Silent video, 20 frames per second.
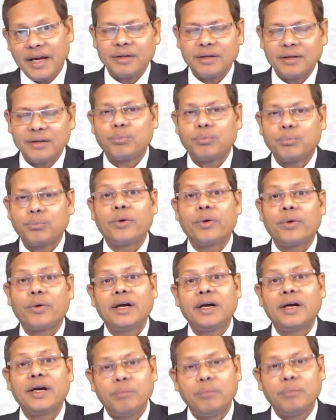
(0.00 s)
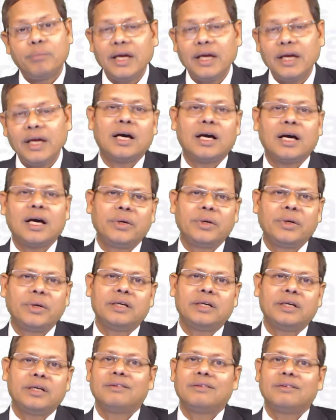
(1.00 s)
provided by RBI
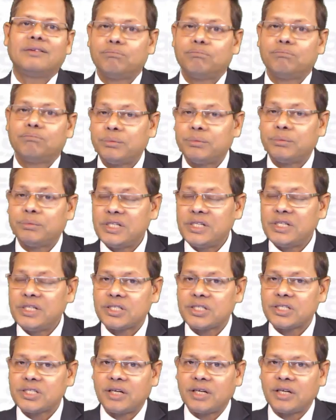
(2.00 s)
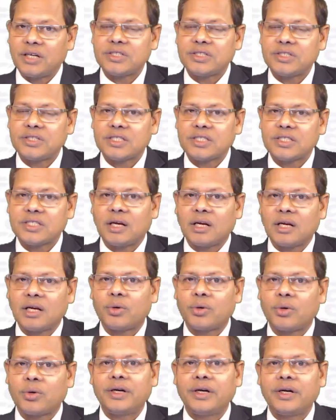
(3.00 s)
means services are
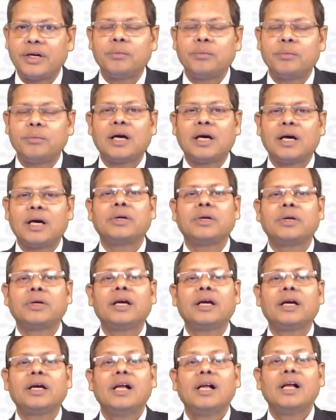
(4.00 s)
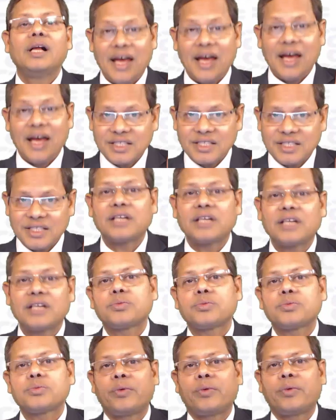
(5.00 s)
provided by RBI as a service
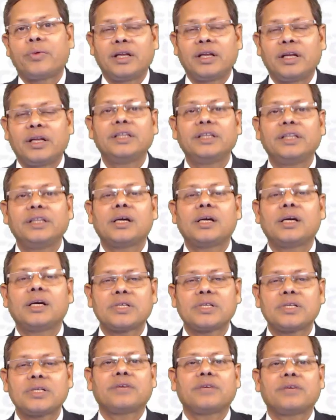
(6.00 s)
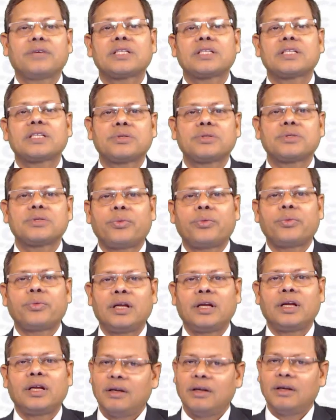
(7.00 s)
provider in the capacity of a service
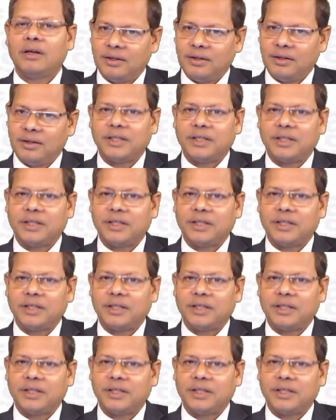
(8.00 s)
provider, that is